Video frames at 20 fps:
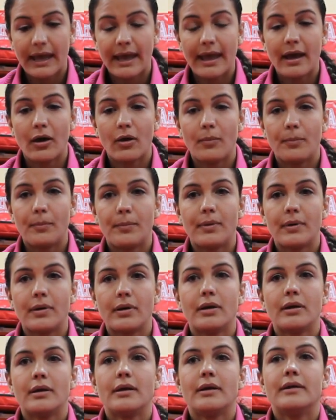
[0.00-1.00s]
help
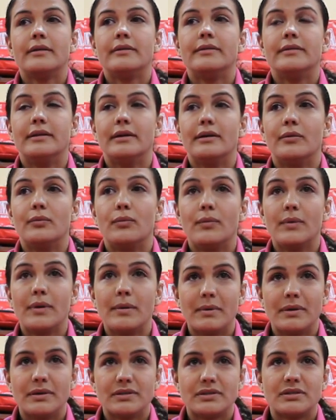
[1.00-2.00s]
the
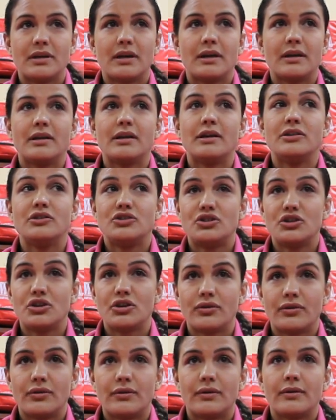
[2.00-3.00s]
women in
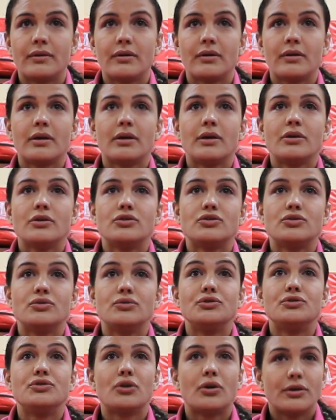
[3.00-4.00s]
general
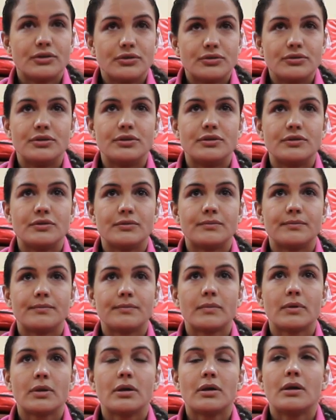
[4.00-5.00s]
to join jiu-jitsu.
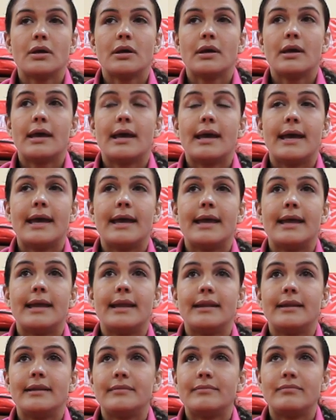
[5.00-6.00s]

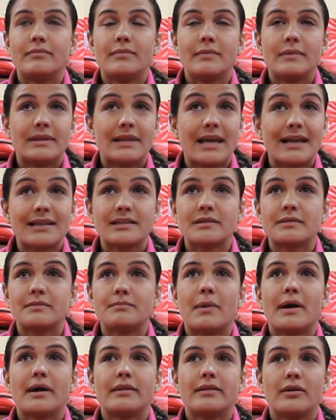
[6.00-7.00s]
And that's
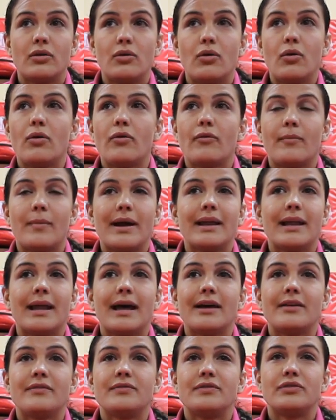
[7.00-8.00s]
the goal of my
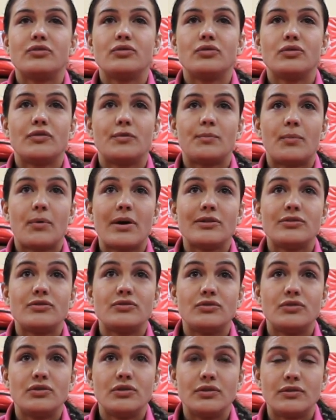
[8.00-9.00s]
life, is to spread
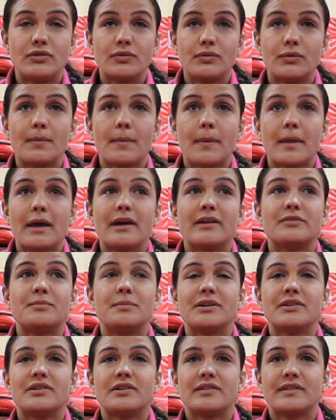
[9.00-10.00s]
jiu-jitsu as
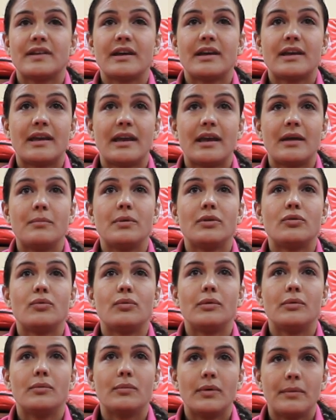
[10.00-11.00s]
much as I can
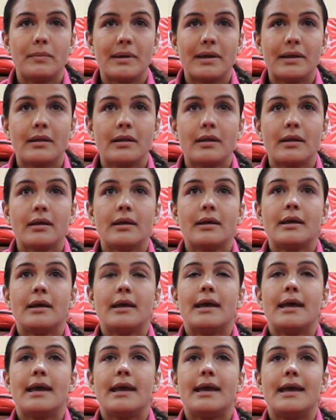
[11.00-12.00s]
between women.
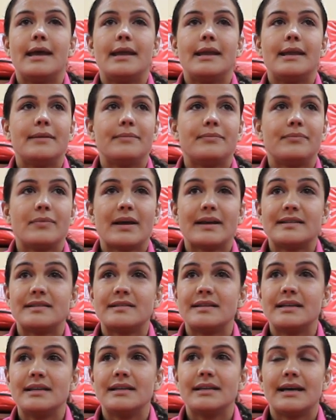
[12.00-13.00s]
And I
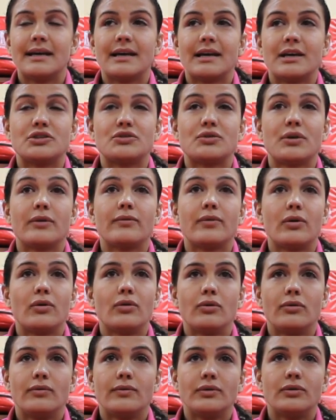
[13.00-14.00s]
see, like, I travel
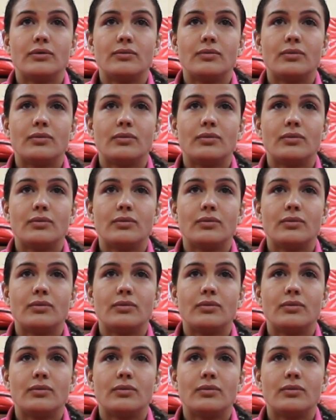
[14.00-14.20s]
all over the